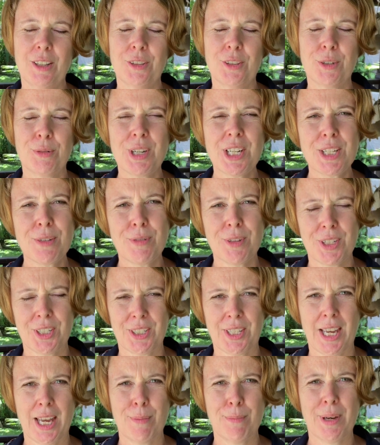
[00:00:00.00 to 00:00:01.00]
The reason for this
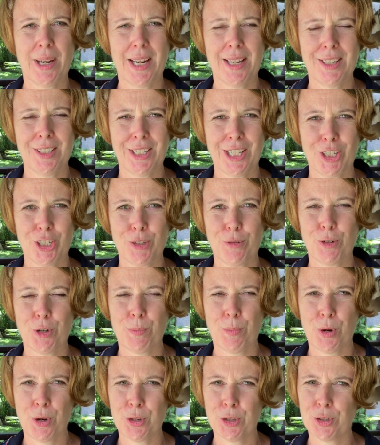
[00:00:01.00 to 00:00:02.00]
campaign is actually a very
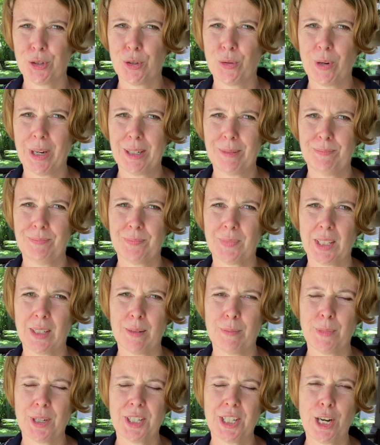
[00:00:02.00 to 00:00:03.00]
personal one.
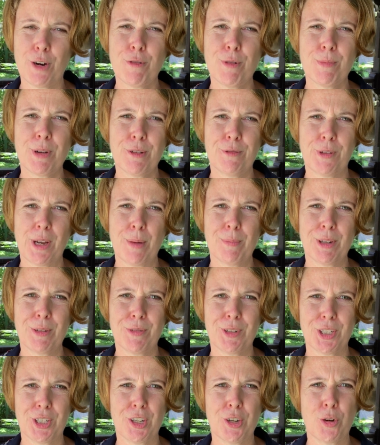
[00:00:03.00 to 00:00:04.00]
Myself and my family
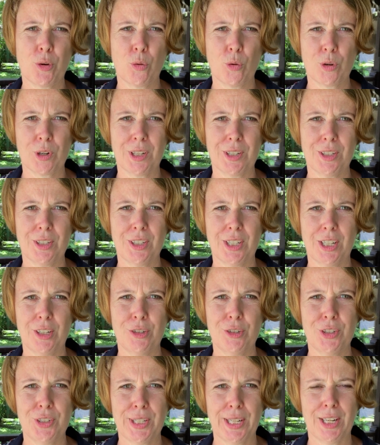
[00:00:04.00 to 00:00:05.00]
visited Auckland in
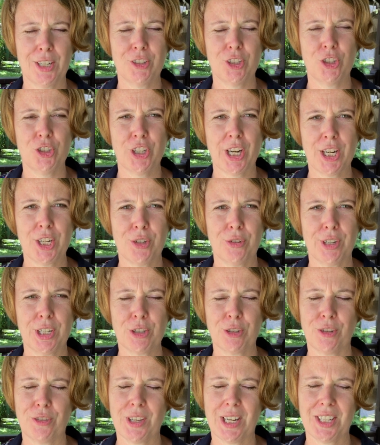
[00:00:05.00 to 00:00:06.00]
New Zealand in January
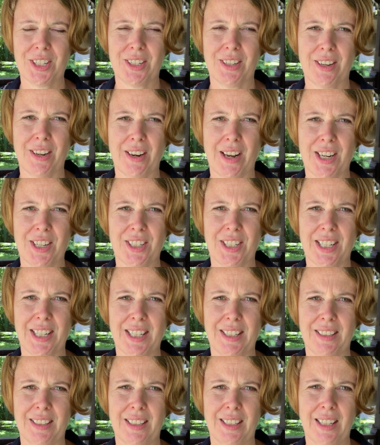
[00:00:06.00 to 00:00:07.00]

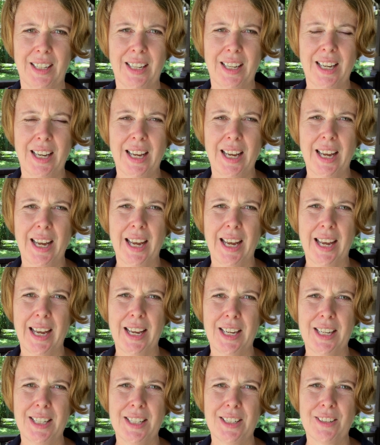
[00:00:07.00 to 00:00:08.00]
2019.
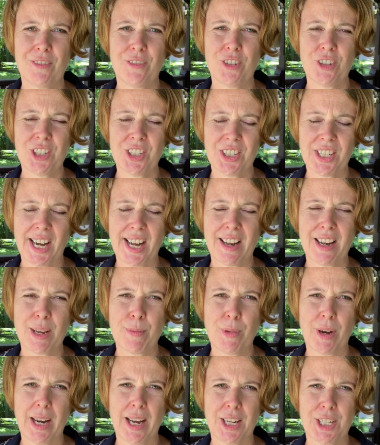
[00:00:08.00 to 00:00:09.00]
And very sadly,
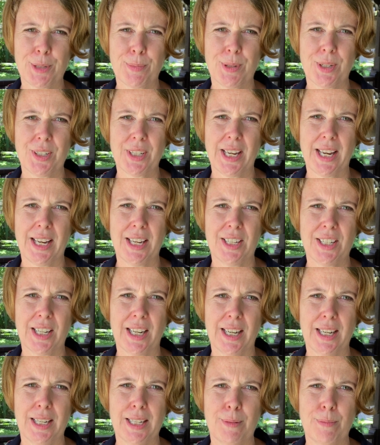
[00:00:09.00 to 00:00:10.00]
my husband had
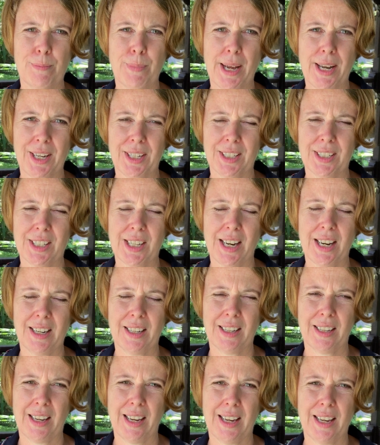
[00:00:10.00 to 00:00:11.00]
a panic attack
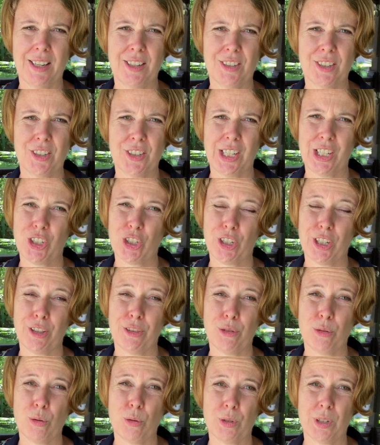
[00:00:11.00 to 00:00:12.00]
and essentially
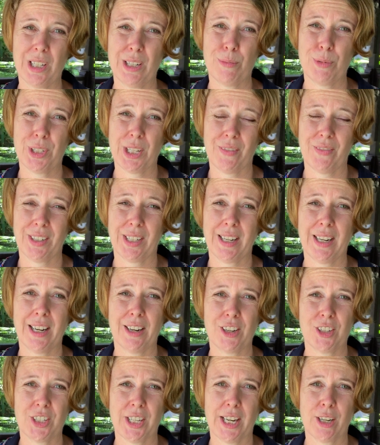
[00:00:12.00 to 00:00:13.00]
thought he was having a
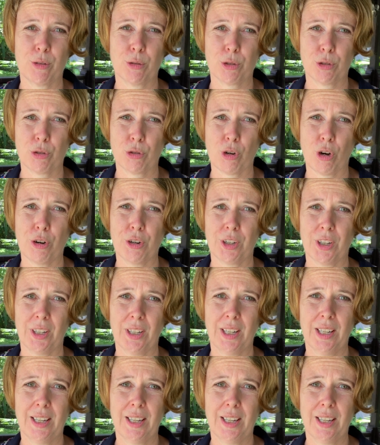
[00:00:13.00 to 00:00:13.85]
heart attack or stroke